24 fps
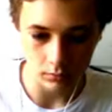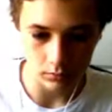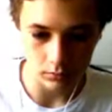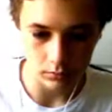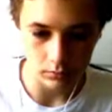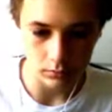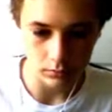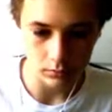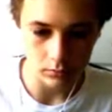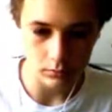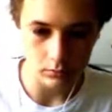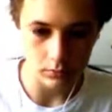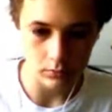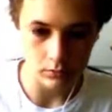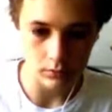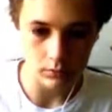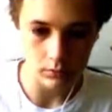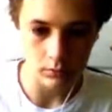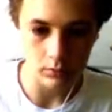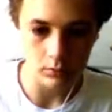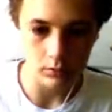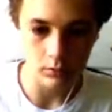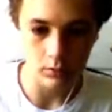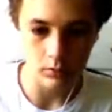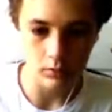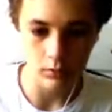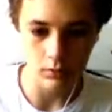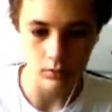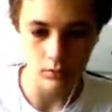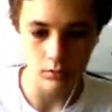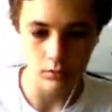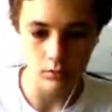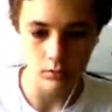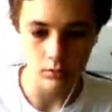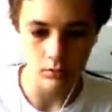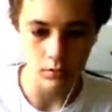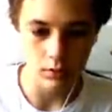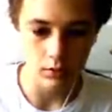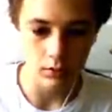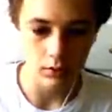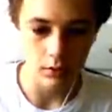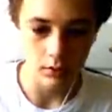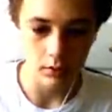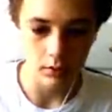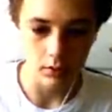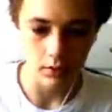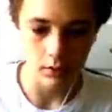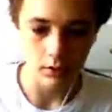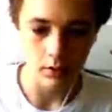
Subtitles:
Nobody speaks.